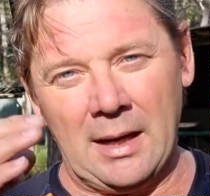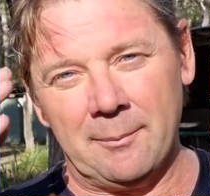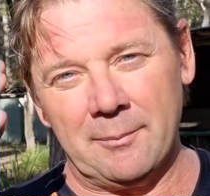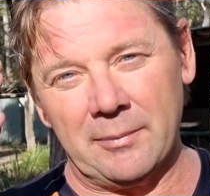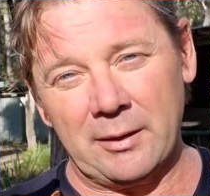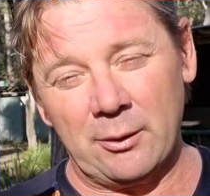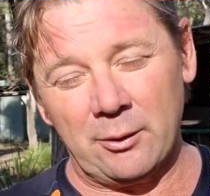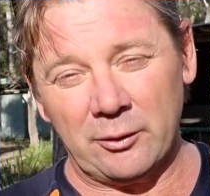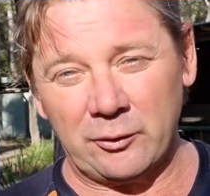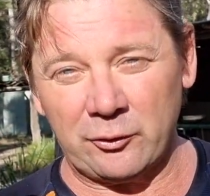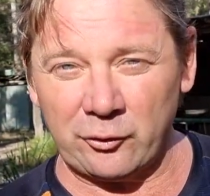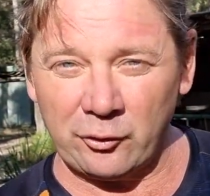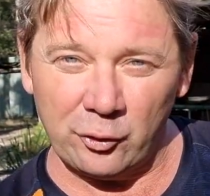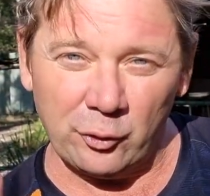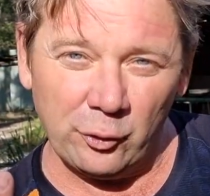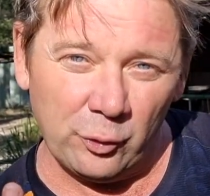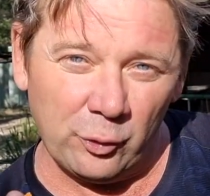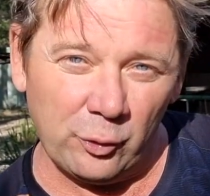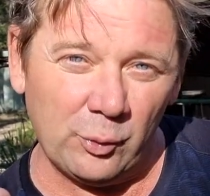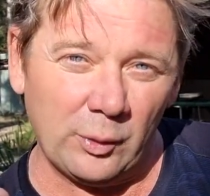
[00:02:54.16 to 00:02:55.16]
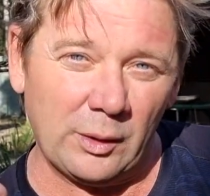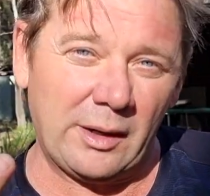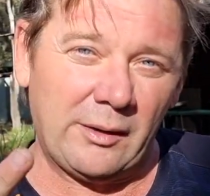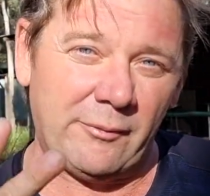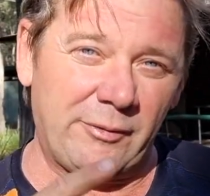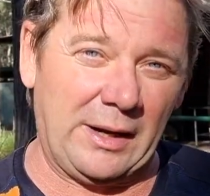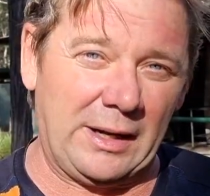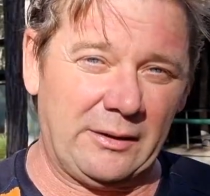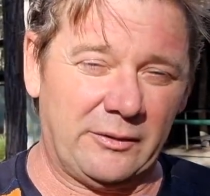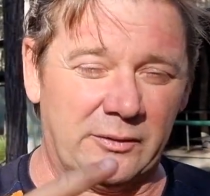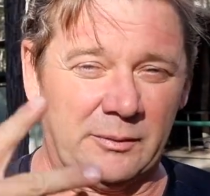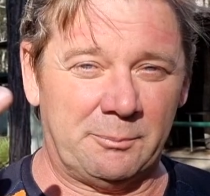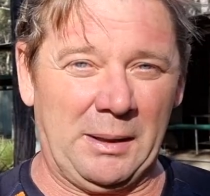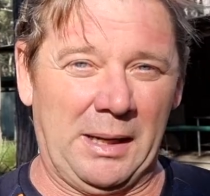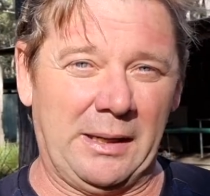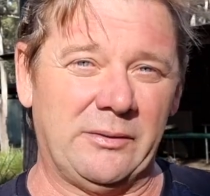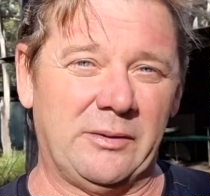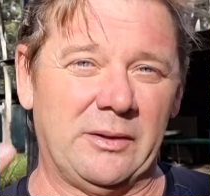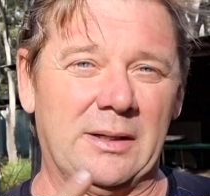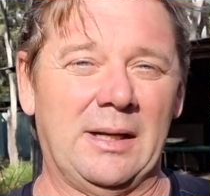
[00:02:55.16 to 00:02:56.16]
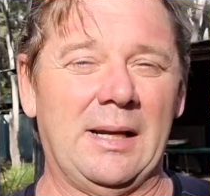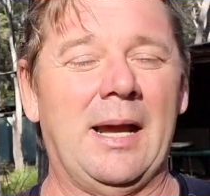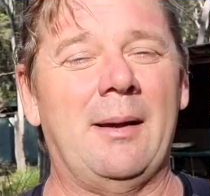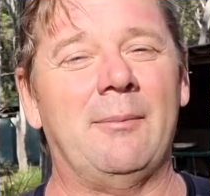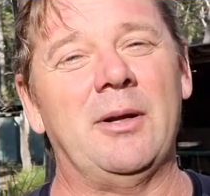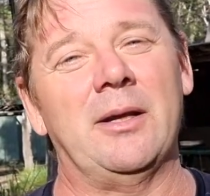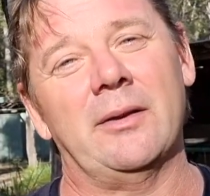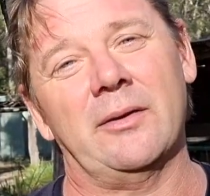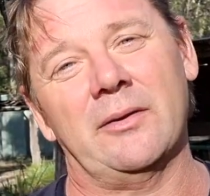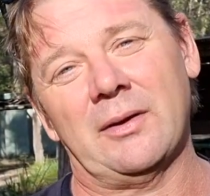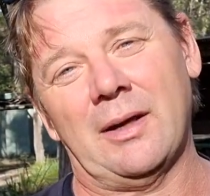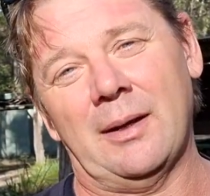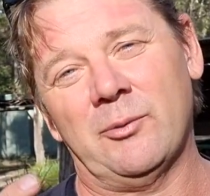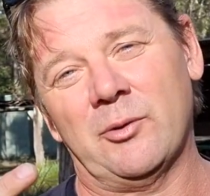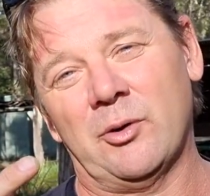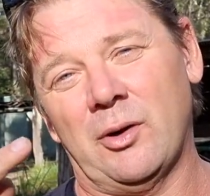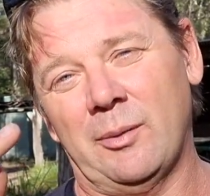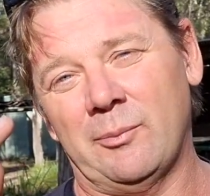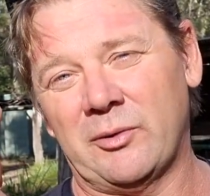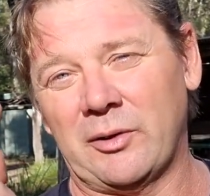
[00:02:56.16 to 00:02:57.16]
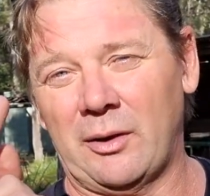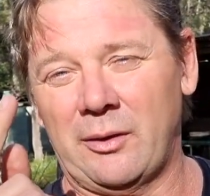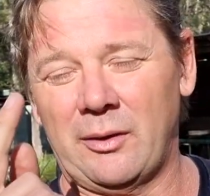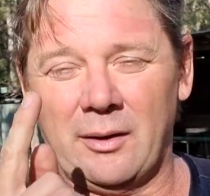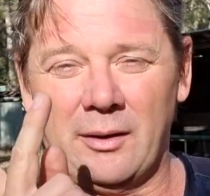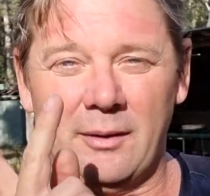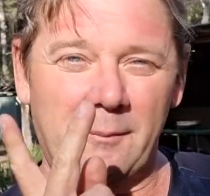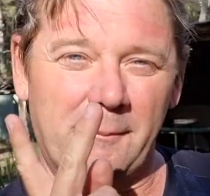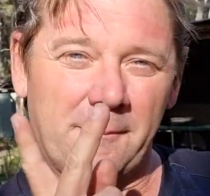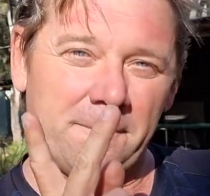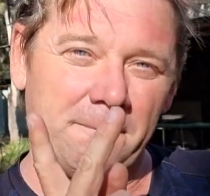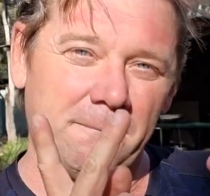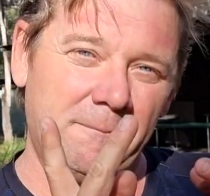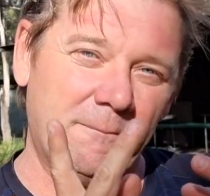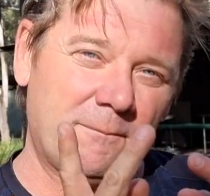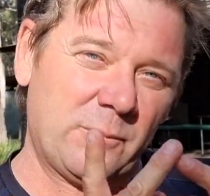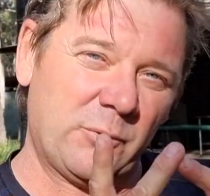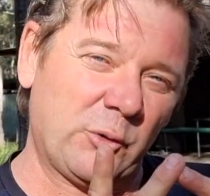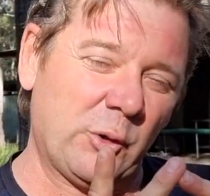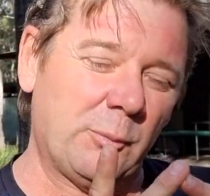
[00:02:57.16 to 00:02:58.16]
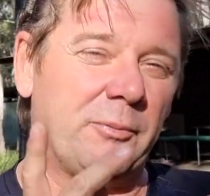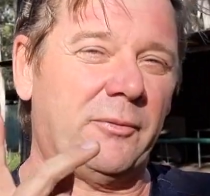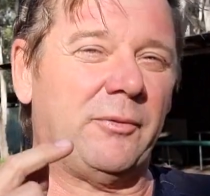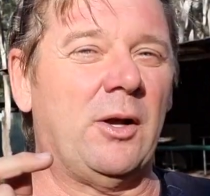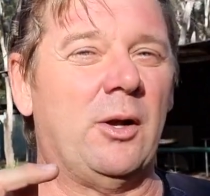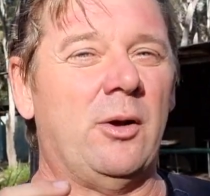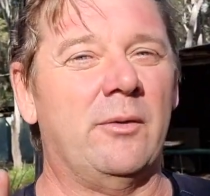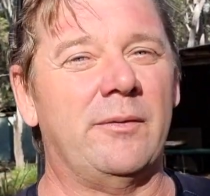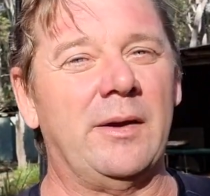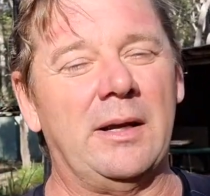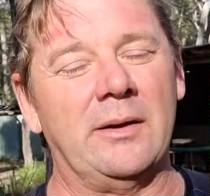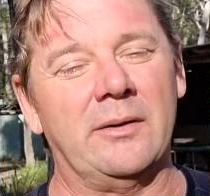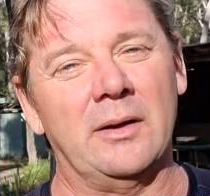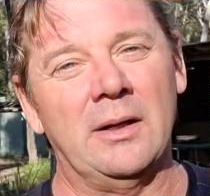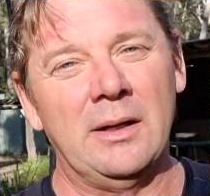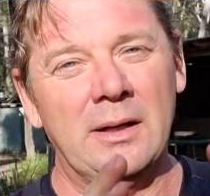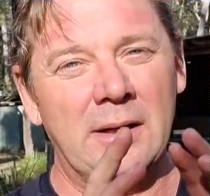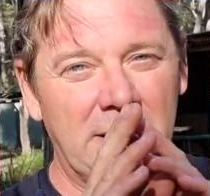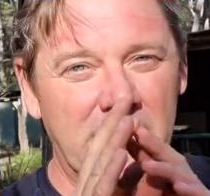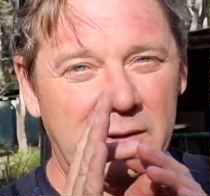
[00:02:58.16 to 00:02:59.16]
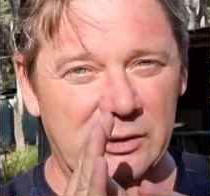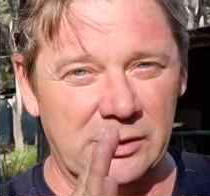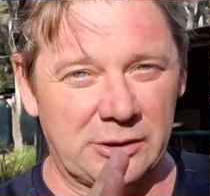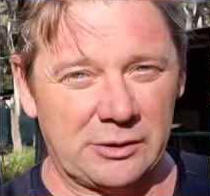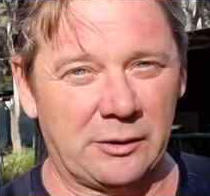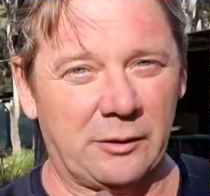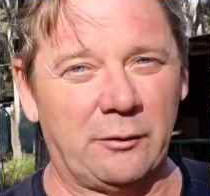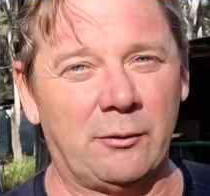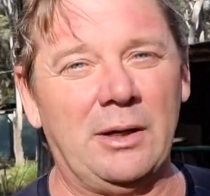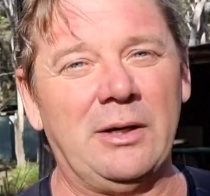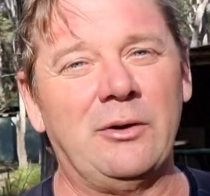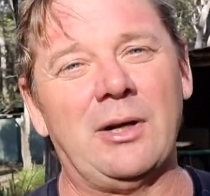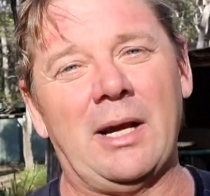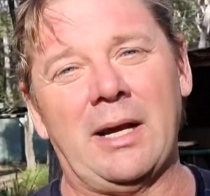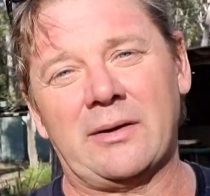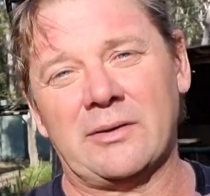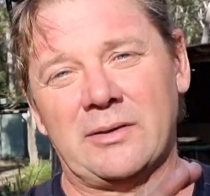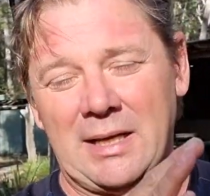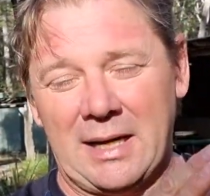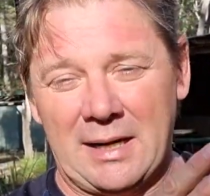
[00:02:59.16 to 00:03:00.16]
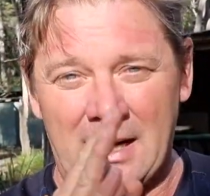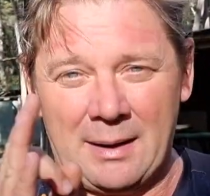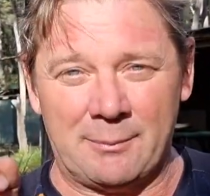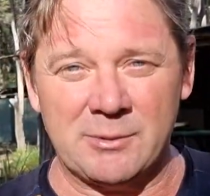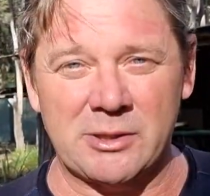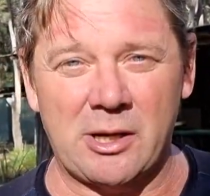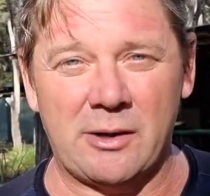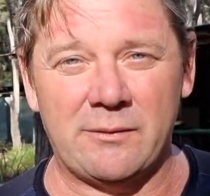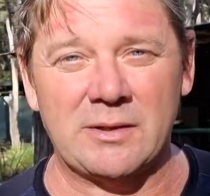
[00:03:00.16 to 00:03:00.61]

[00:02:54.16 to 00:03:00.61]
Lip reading: There are 2 events basically happening at the same time. So the Superflow event is just the 3 tracks, and that happens over